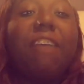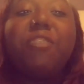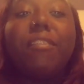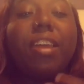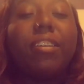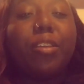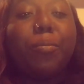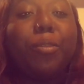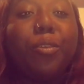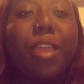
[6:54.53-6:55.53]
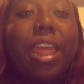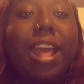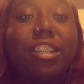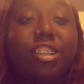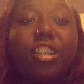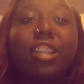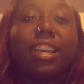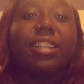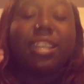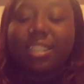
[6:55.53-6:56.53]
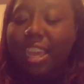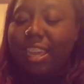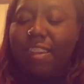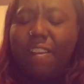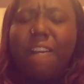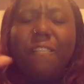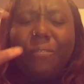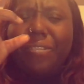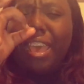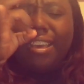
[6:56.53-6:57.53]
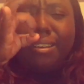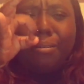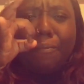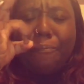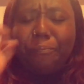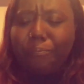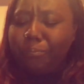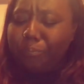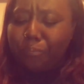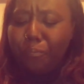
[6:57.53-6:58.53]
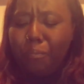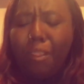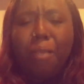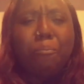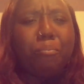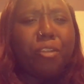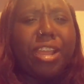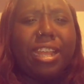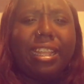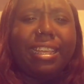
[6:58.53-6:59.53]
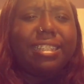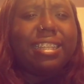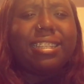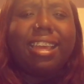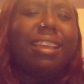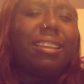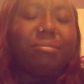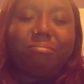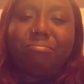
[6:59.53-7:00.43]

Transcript: Have you ever had communion at church? Like it tastes like that um bread. Like it tastes like.